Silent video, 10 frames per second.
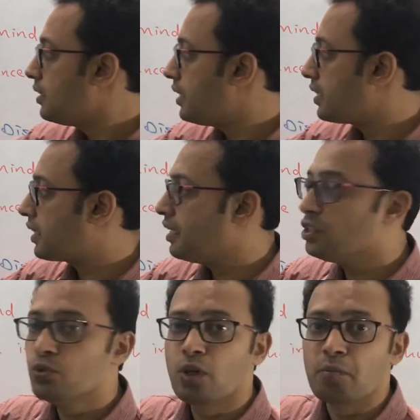that
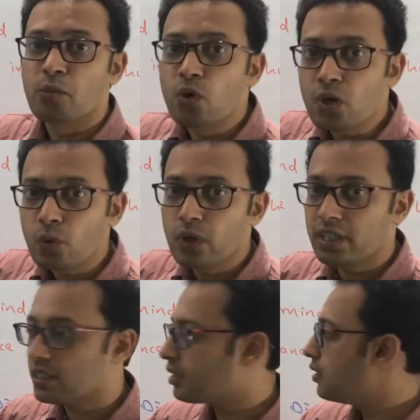can do a more work